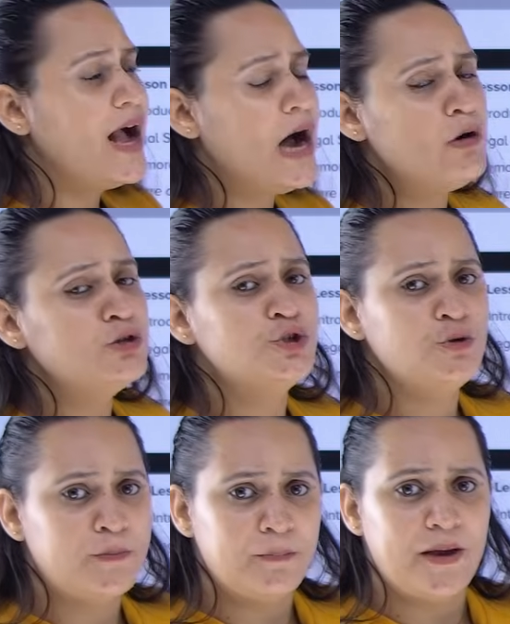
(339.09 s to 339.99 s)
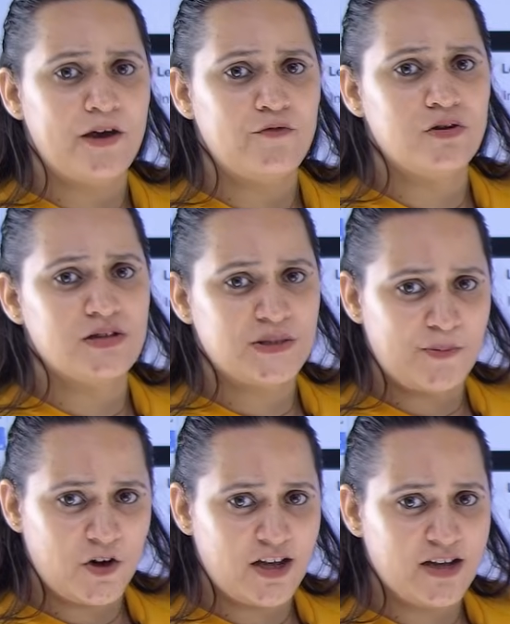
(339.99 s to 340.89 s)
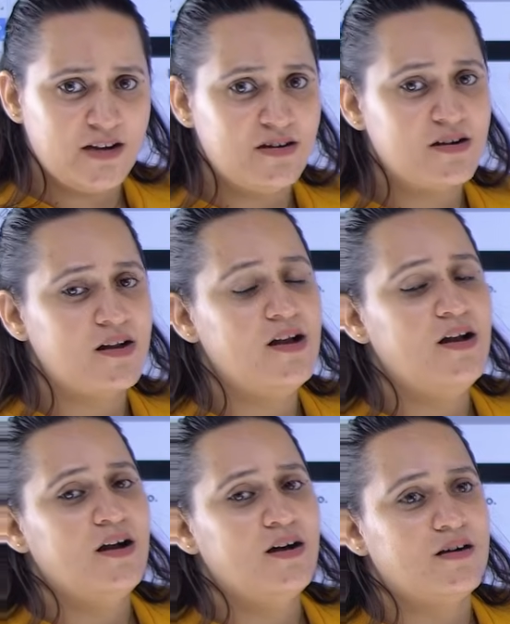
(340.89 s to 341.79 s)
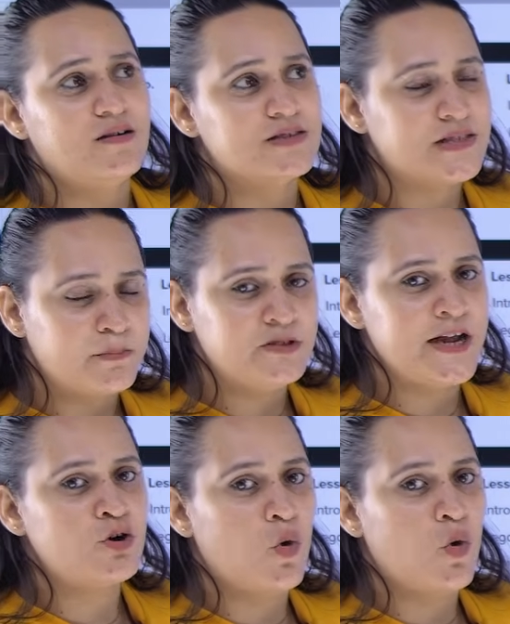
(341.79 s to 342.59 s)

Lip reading: How should you prepare for this particular subject?